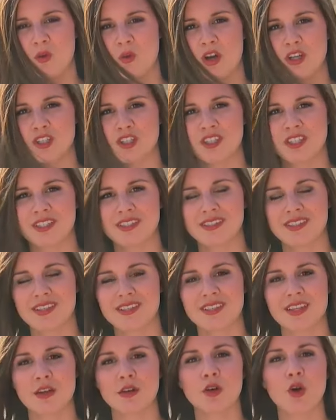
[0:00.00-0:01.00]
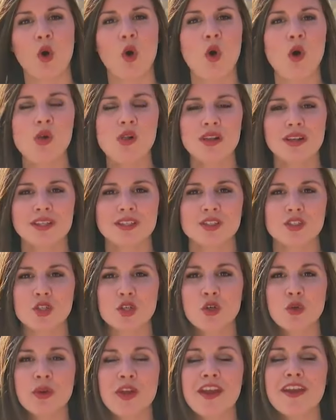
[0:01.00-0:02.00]
Washington says their goal is
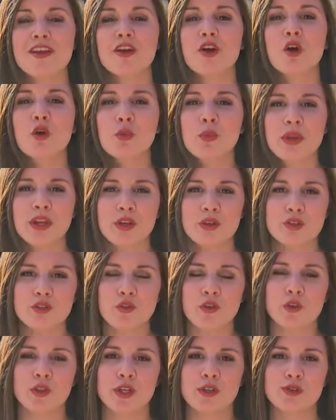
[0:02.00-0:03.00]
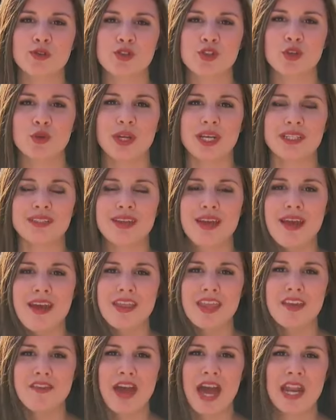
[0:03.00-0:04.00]
to create careers for their students.
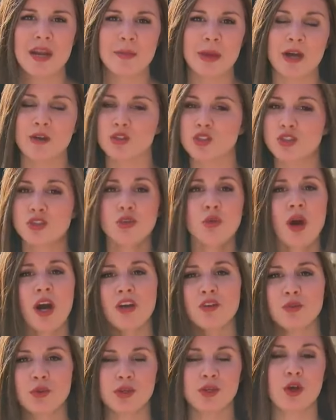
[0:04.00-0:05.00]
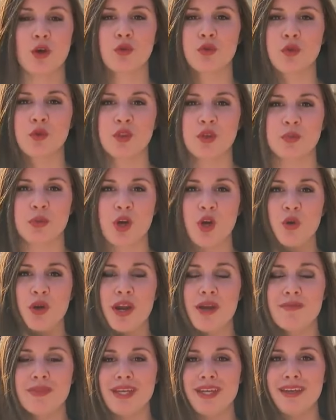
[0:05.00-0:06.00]
They've had about 200 go through the
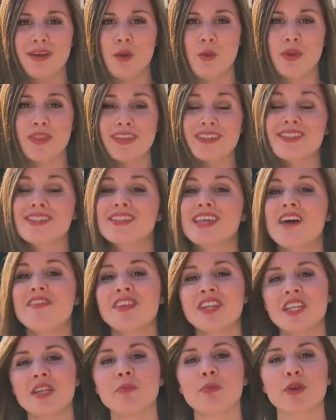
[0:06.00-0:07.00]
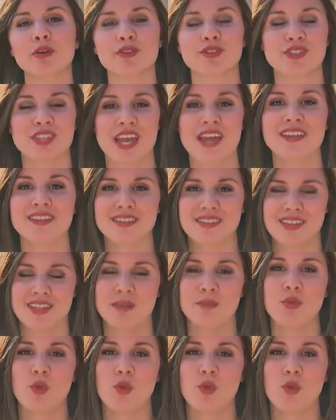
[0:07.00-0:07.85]
program with a 70%